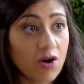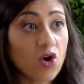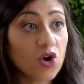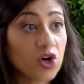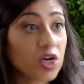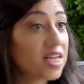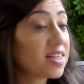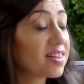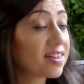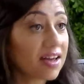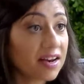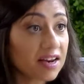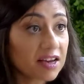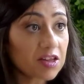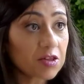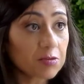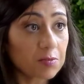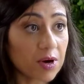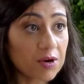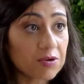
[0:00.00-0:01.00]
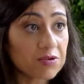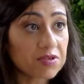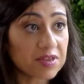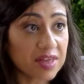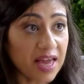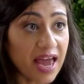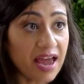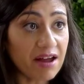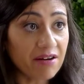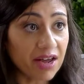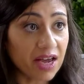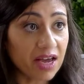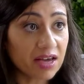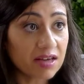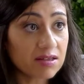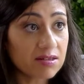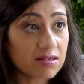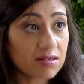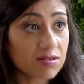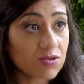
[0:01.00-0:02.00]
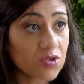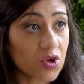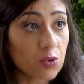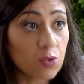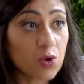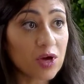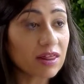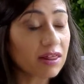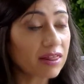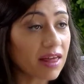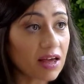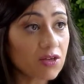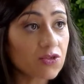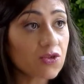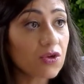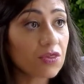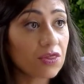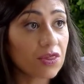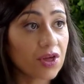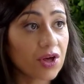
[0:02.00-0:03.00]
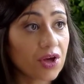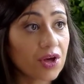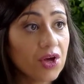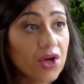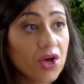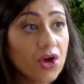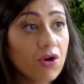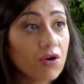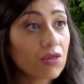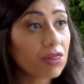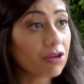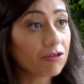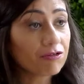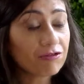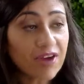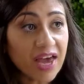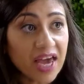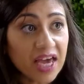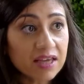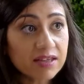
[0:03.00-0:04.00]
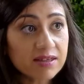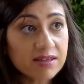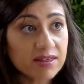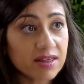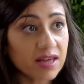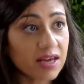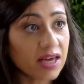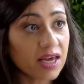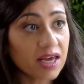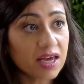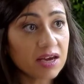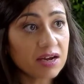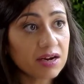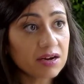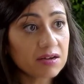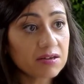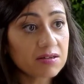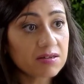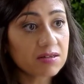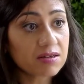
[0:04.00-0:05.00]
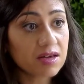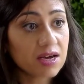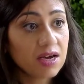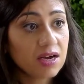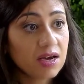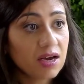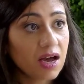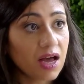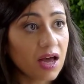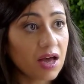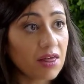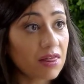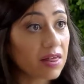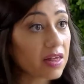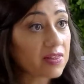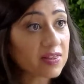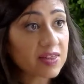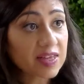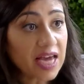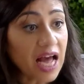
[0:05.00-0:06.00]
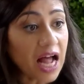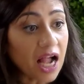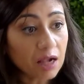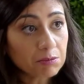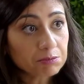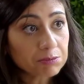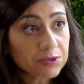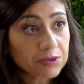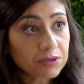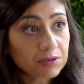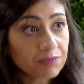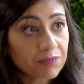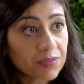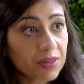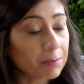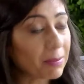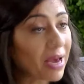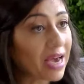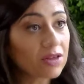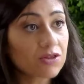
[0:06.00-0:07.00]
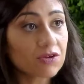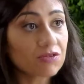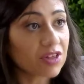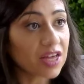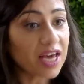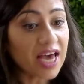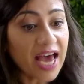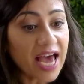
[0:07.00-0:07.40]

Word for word: on sun-exposed areas. So whether that's on the face, the ears, the scalp, the backs of the